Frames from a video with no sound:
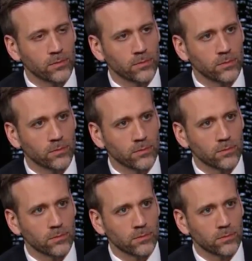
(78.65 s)
Well,
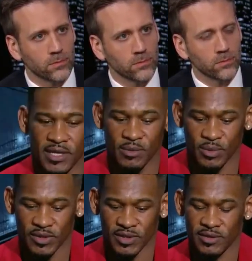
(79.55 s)
it was it
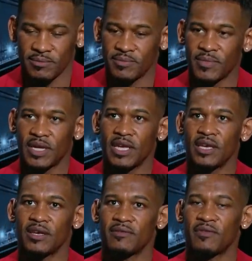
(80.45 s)
was
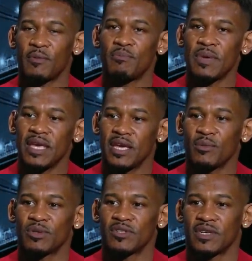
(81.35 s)
for me.
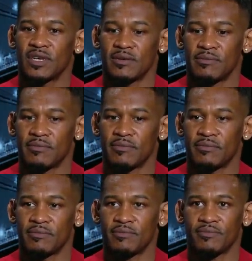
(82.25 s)
It was. Um
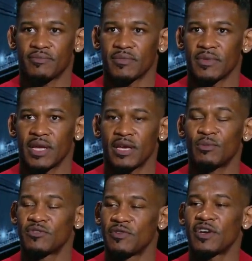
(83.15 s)
it
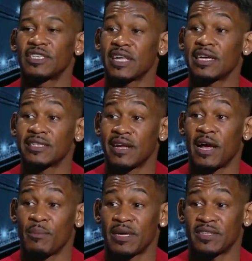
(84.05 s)
was a very exciting
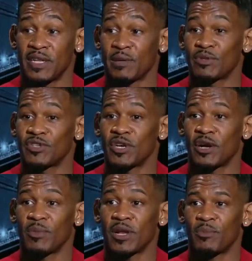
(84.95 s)
time as an amateur
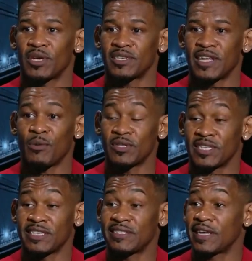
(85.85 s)
coming up because I was
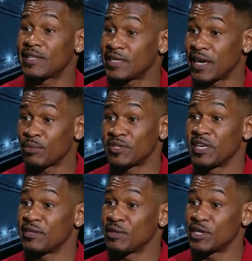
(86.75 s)
excelling. I was
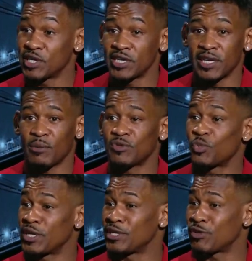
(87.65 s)
getting good and I was
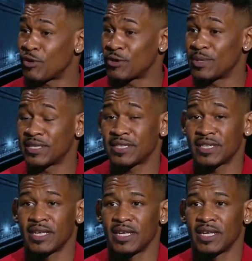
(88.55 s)
winning tournaments.